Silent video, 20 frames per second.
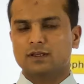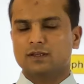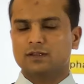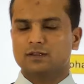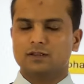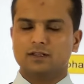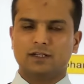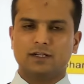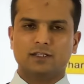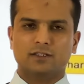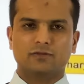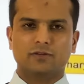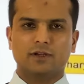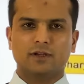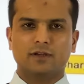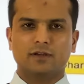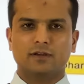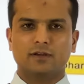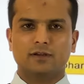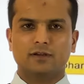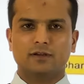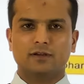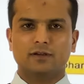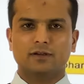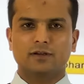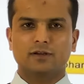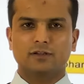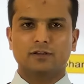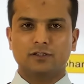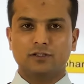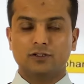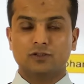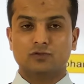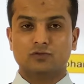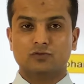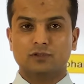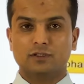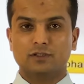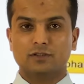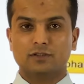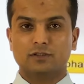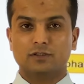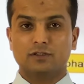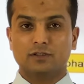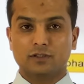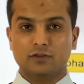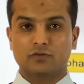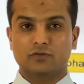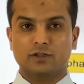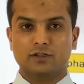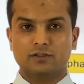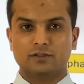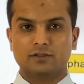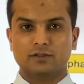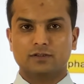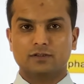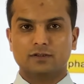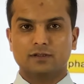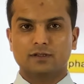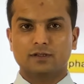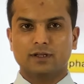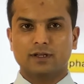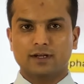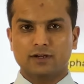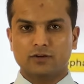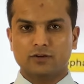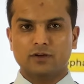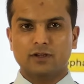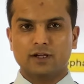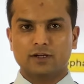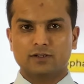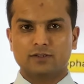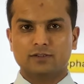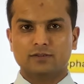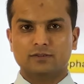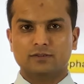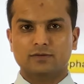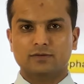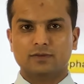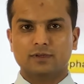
That's why, dear students, dear friends and doctors,